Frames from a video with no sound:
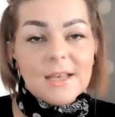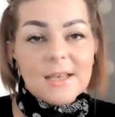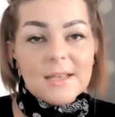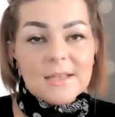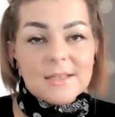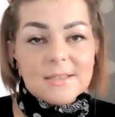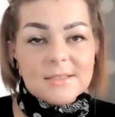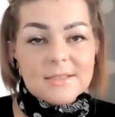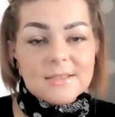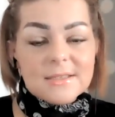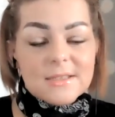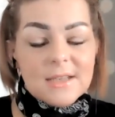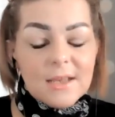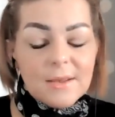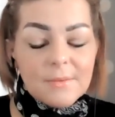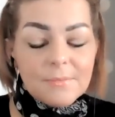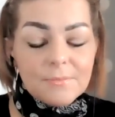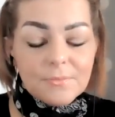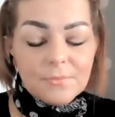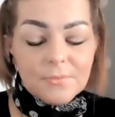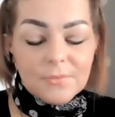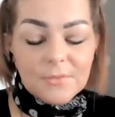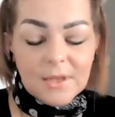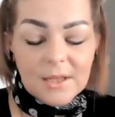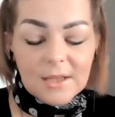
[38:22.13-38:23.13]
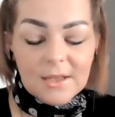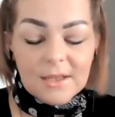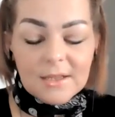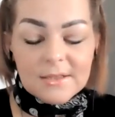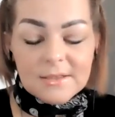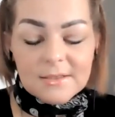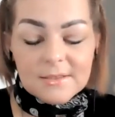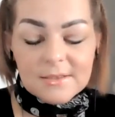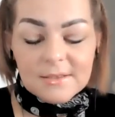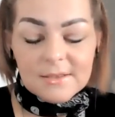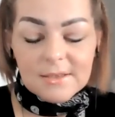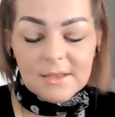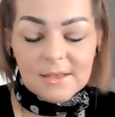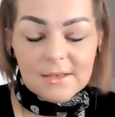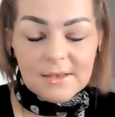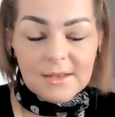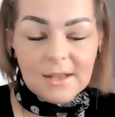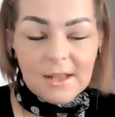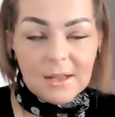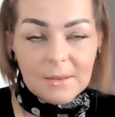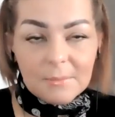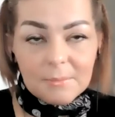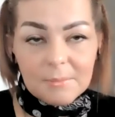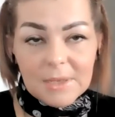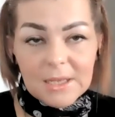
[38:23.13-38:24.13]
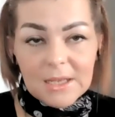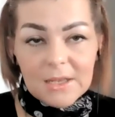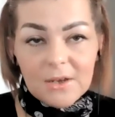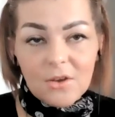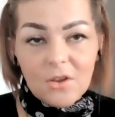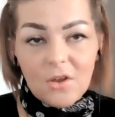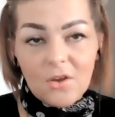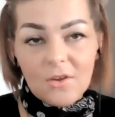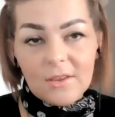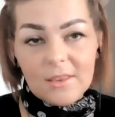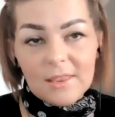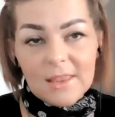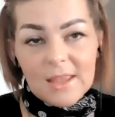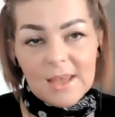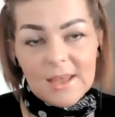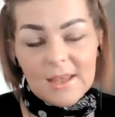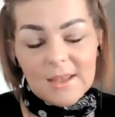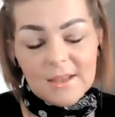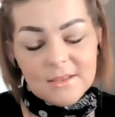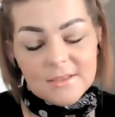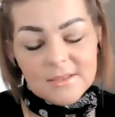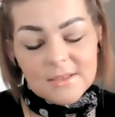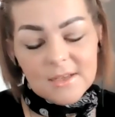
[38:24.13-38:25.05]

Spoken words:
and help me along there